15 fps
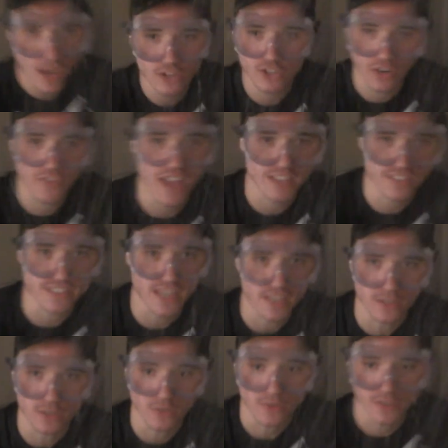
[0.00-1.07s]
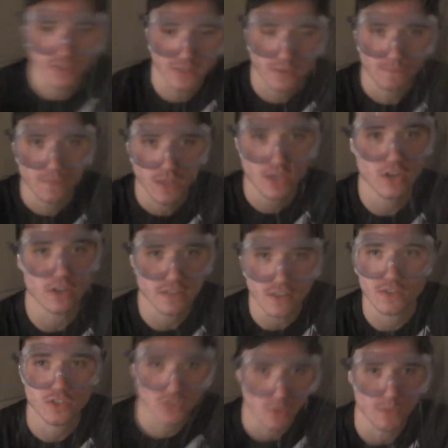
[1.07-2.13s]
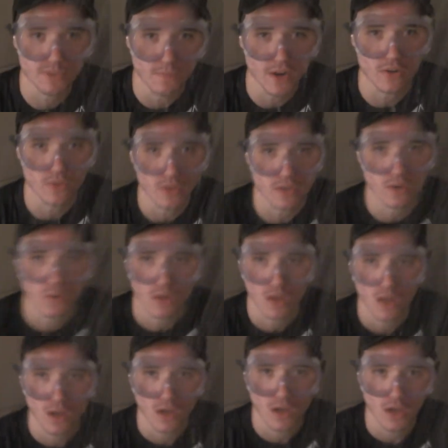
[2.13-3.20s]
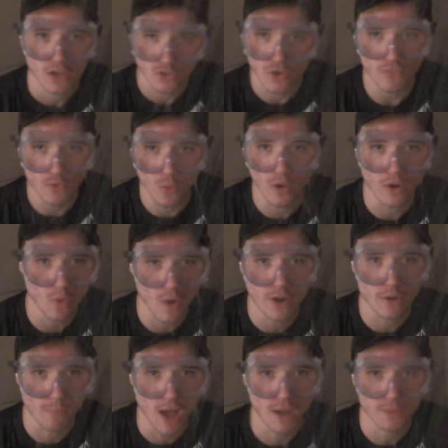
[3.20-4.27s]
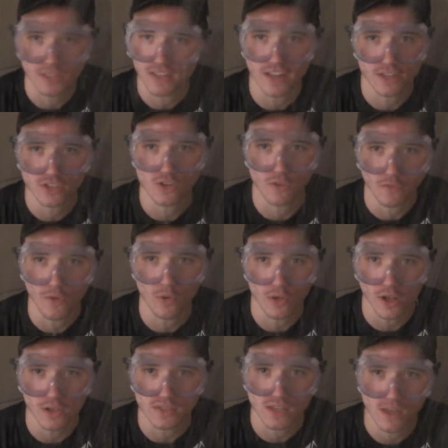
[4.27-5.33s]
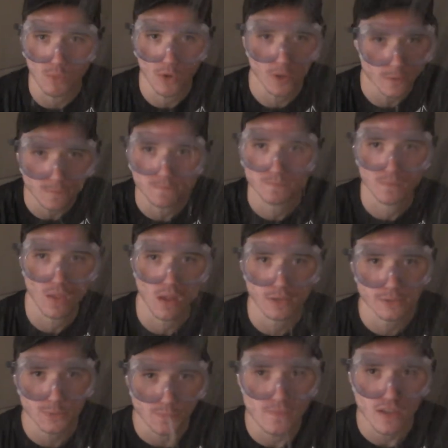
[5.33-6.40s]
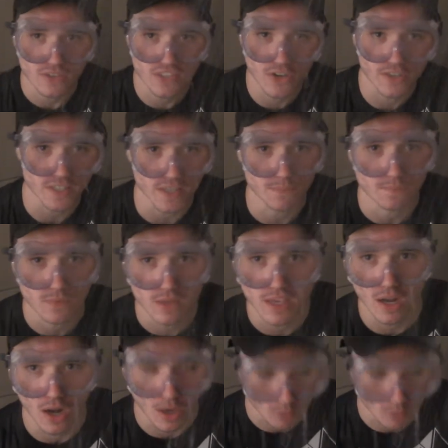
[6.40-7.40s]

should have asked Stan to do this. He could have done this so much better than you. Do you ever wonder why your mom doesn't answer your phone calls anymore? Seriously, get on